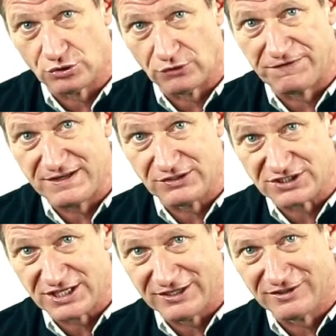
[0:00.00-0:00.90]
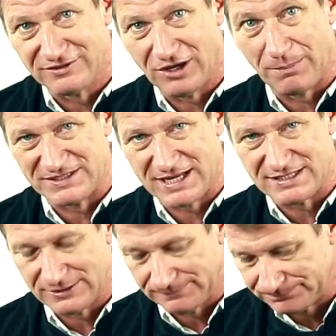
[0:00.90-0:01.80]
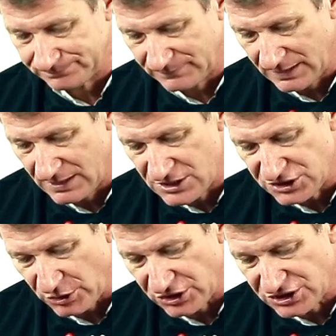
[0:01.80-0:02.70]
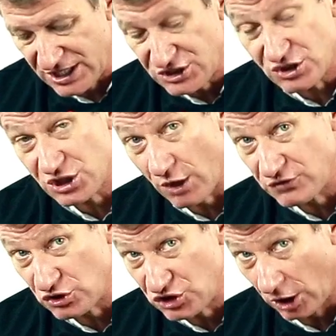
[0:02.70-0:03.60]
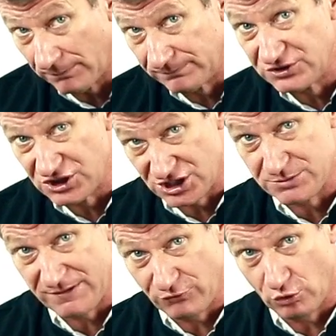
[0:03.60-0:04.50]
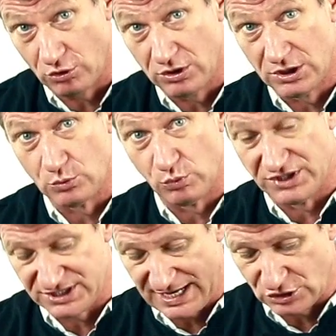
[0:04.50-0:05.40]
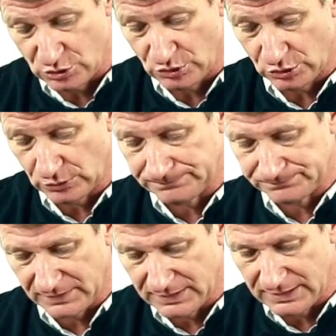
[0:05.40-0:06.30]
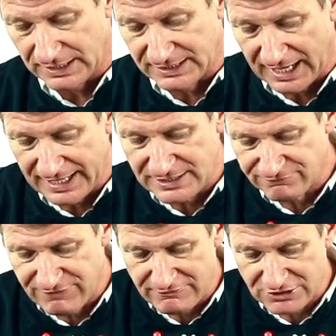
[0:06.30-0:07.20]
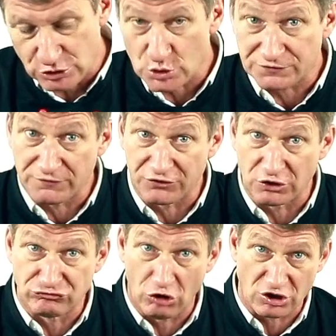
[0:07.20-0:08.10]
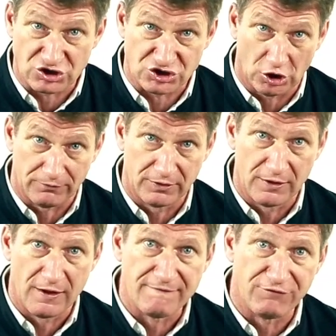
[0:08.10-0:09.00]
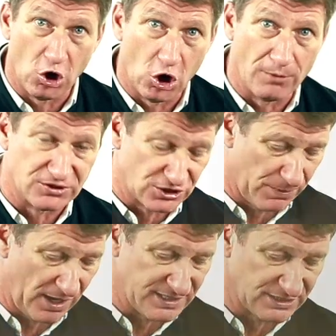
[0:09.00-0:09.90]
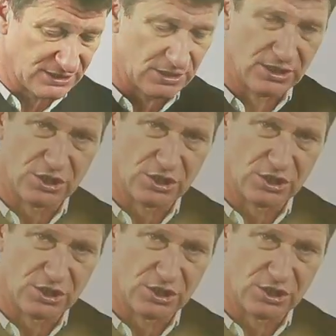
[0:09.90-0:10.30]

your fingers here are protected. So you can teach yourself to chop just as before with the Santoku. Again, very useful for the rock chop for herbs and spices,